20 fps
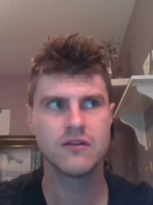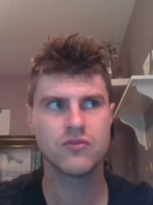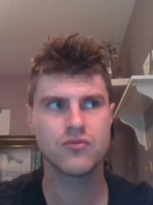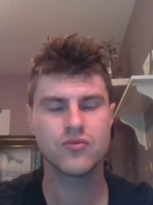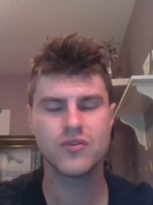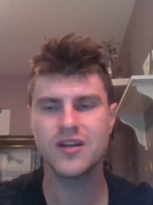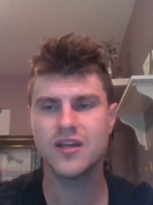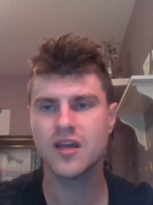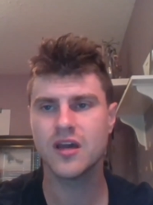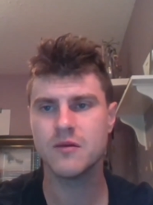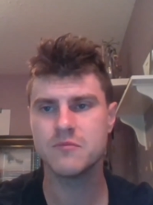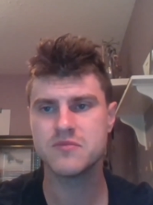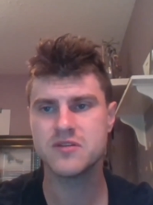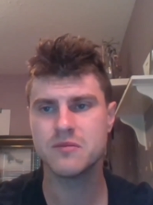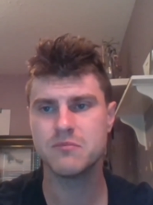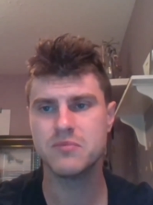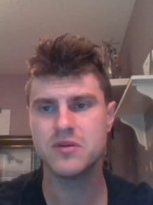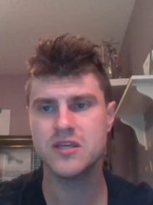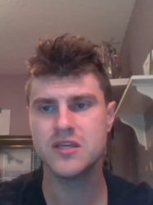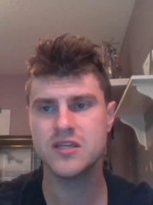three cups
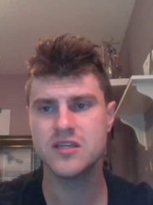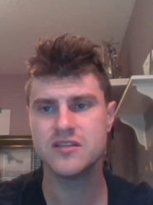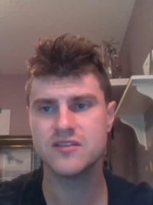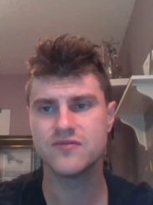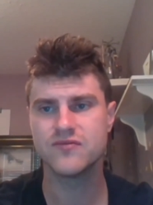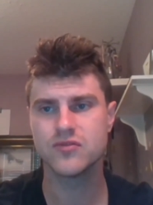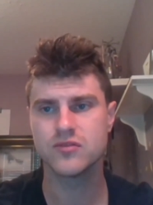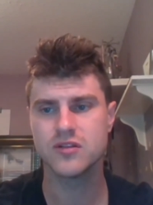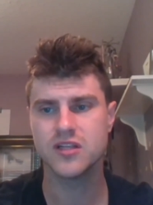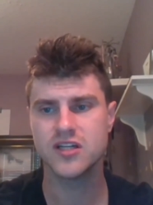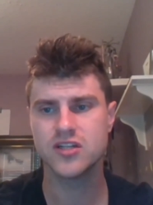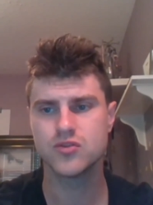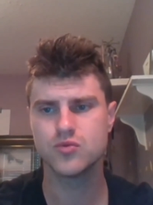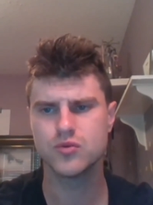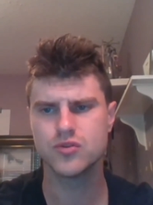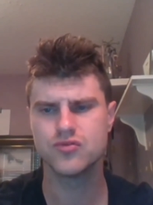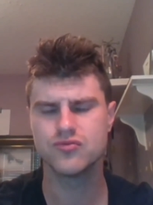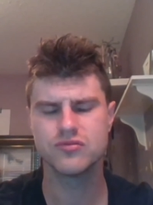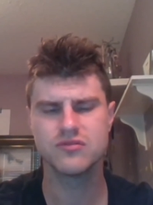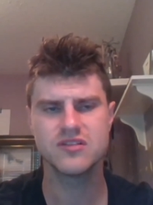of peas for lunch,
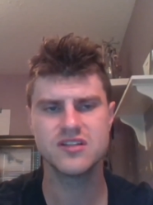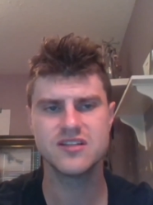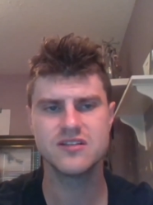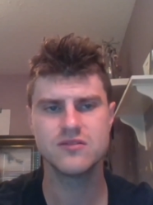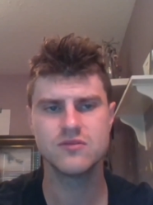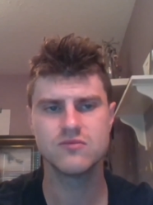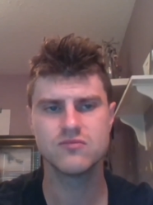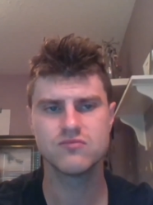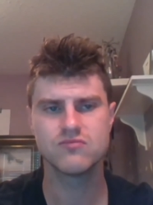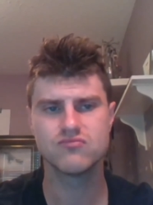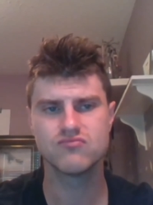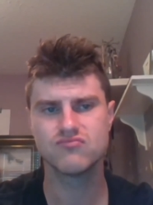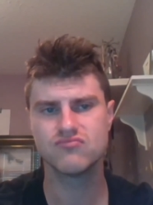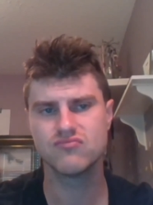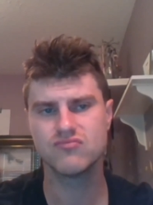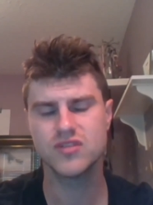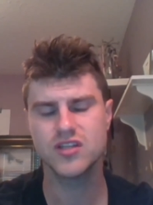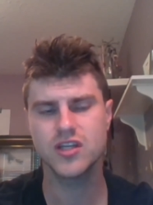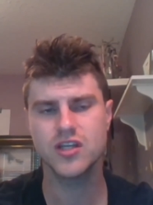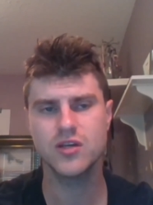which really
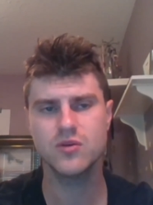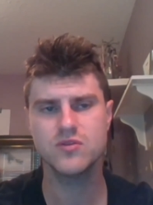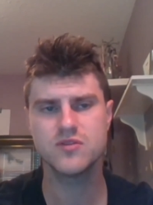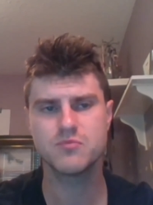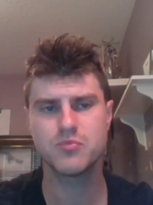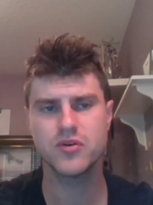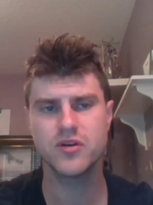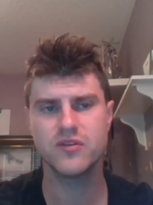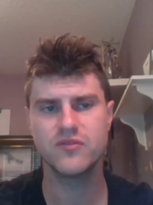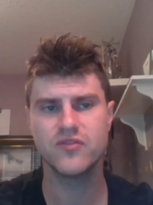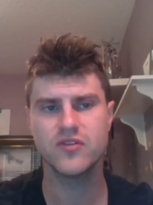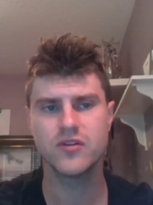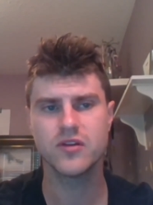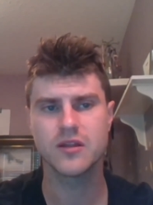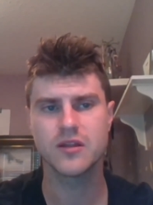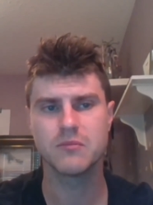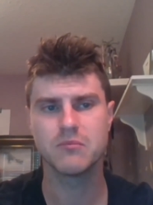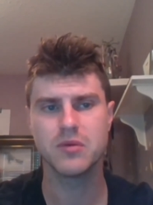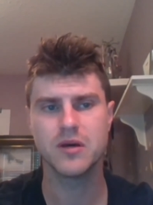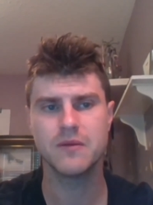it was pretty
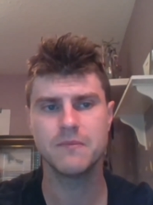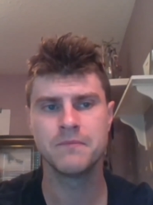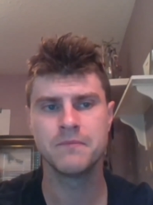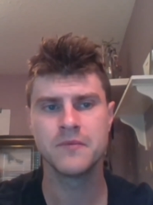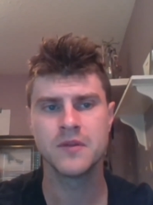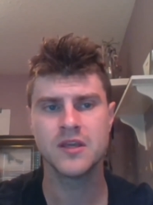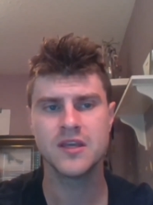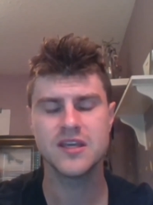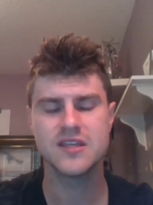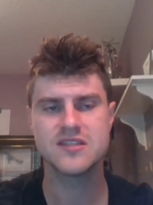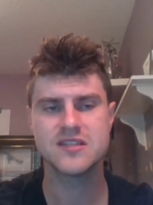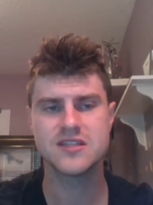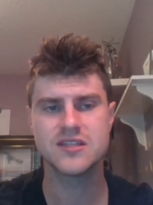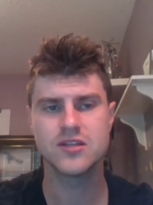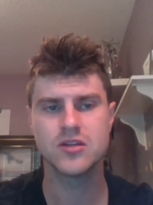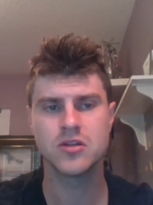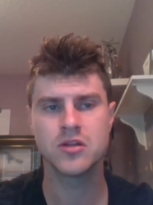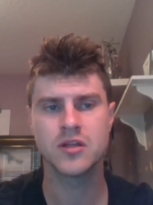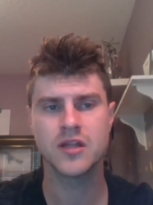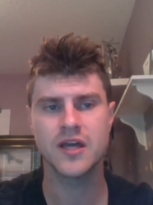filling, but it
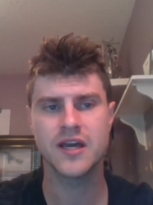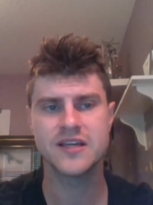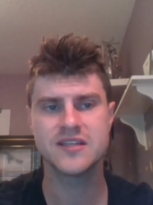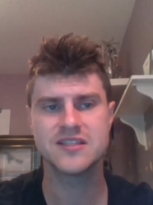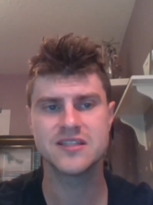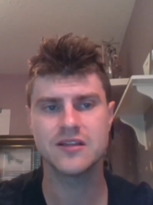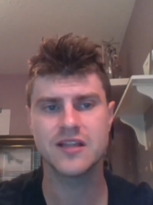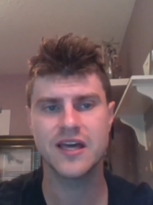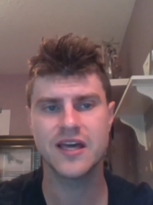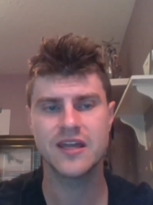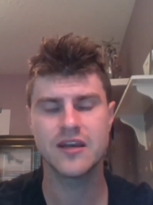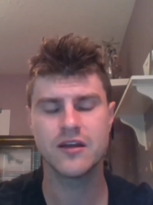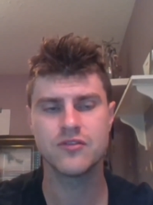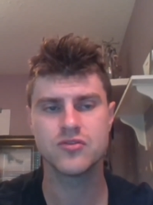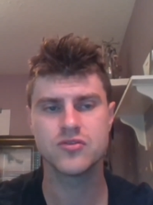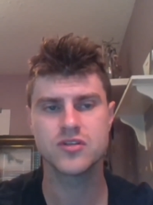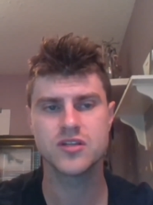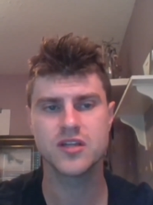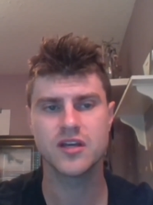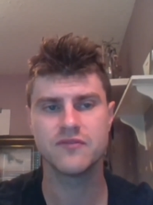still I still had
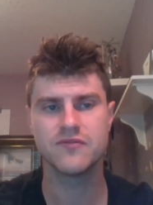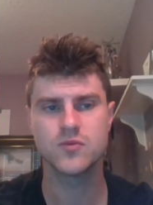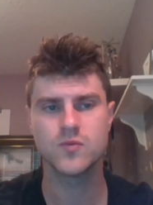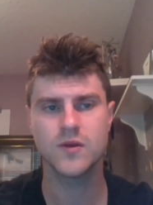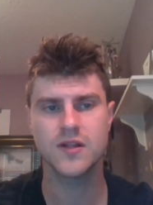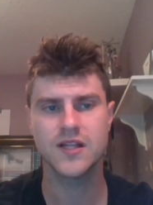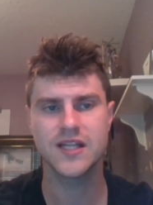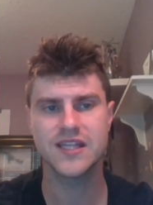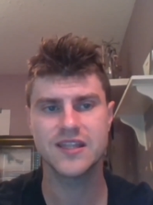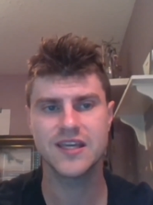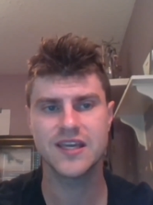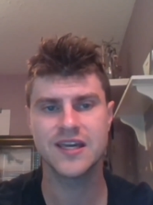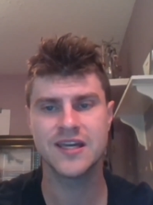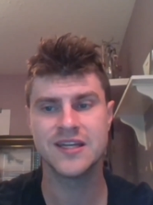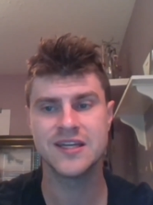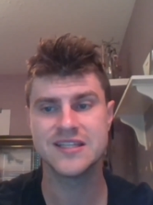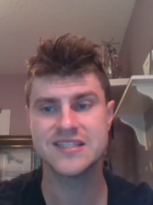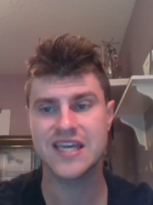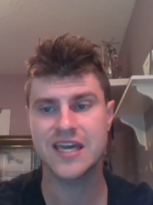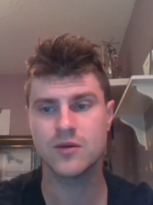other stuff as well. I think I
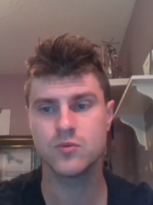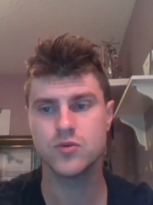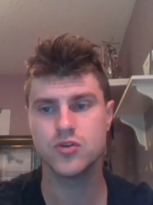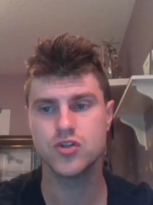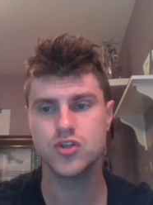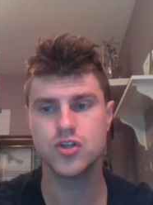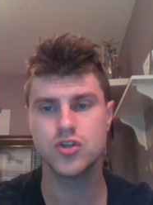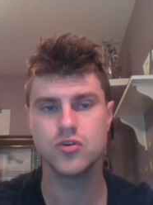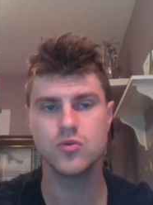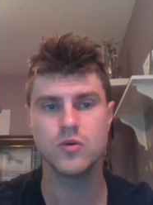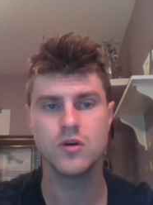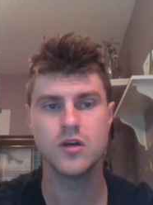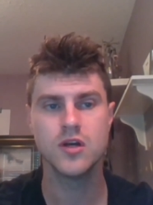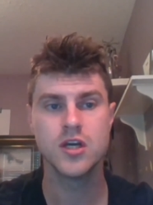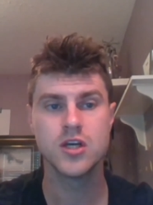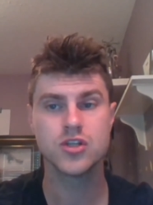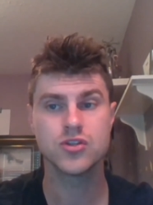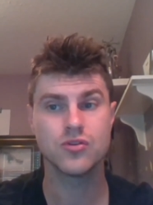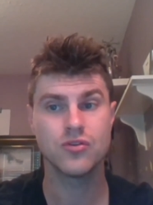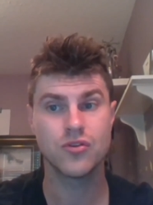had a sandwich too.
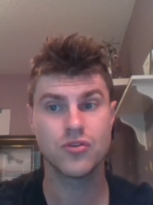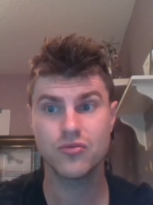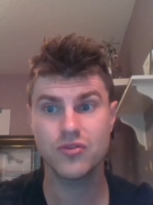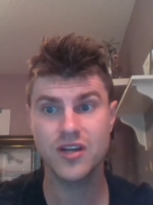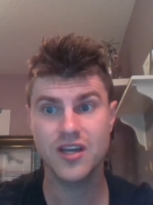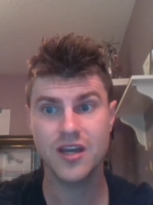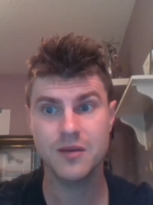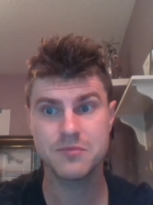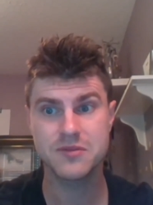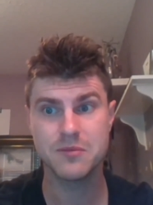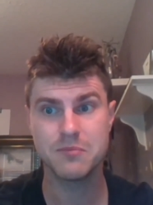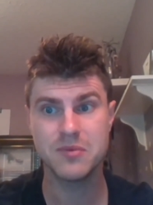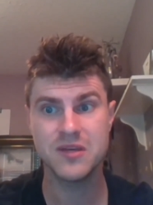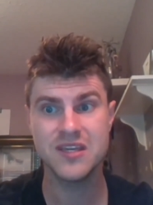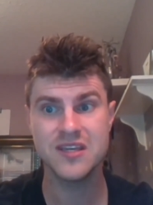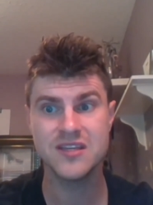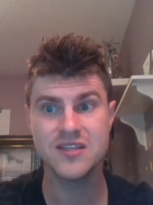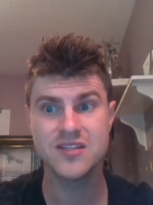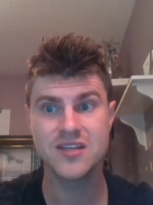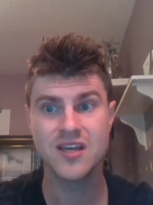So three cups of
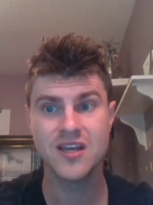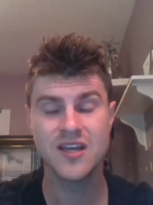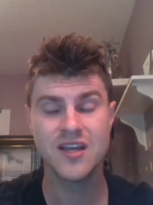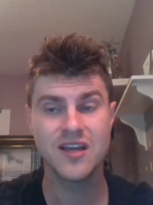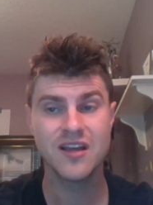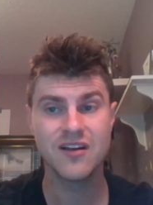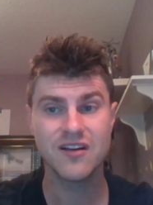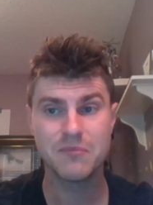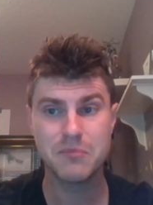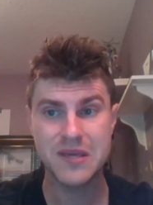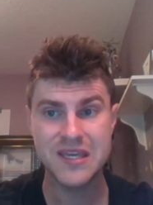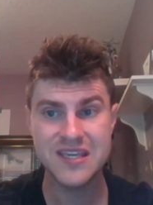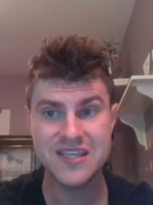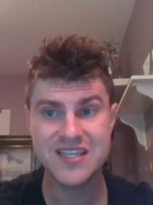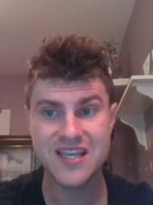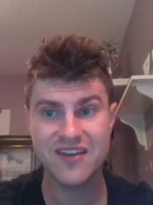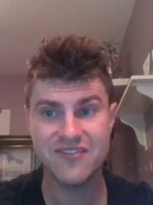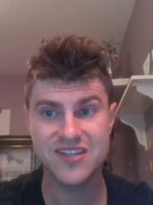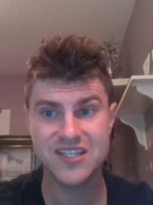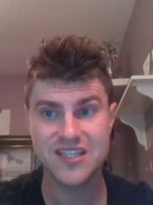peas.
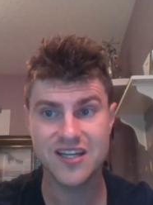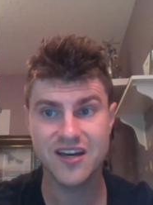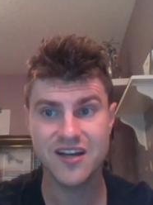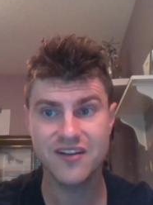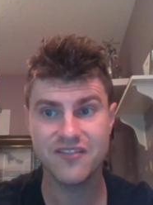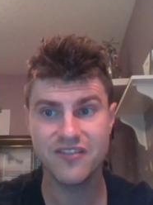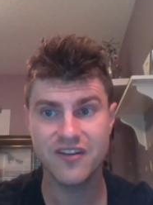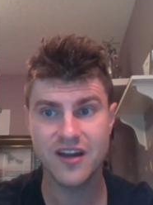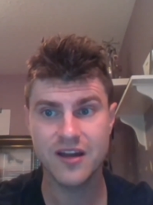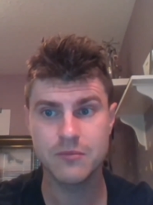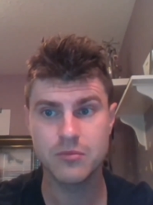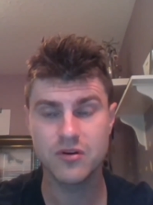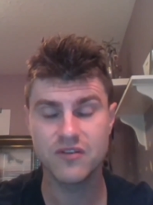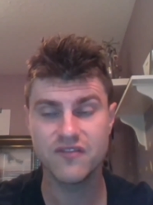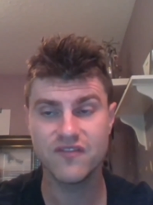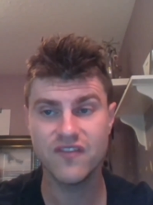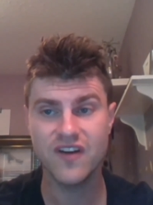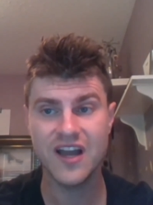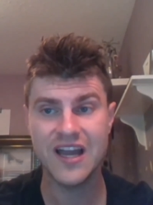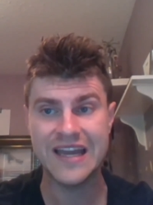Peas have a ton of fiber,
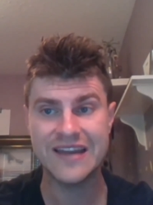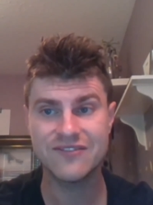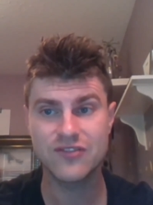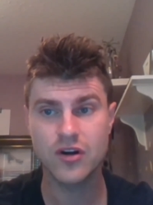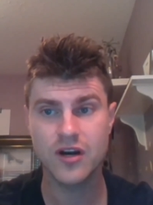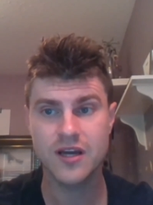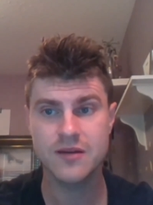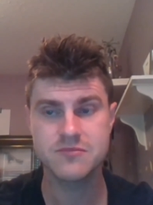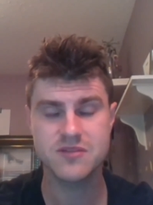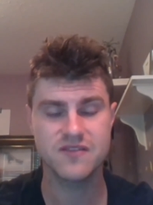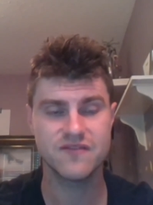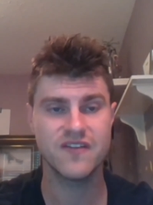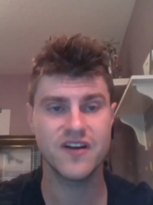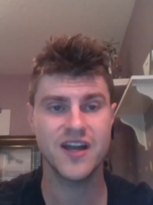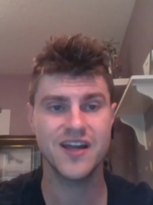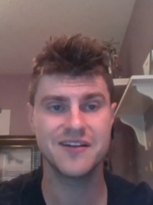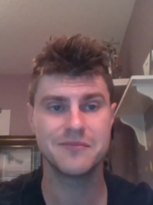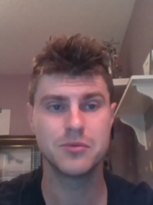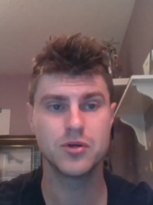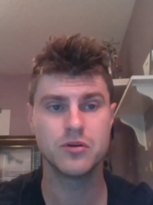five grams of
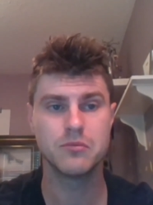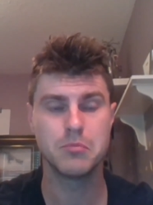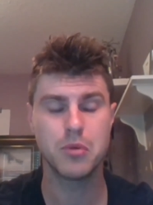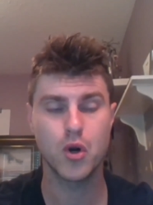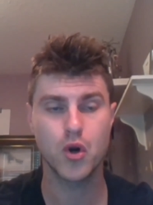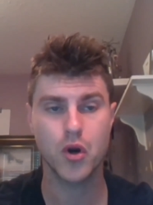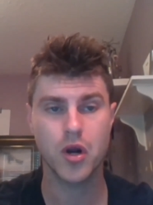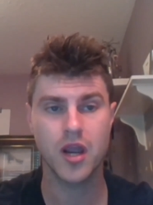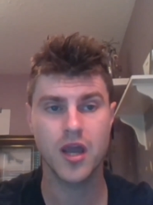fiber per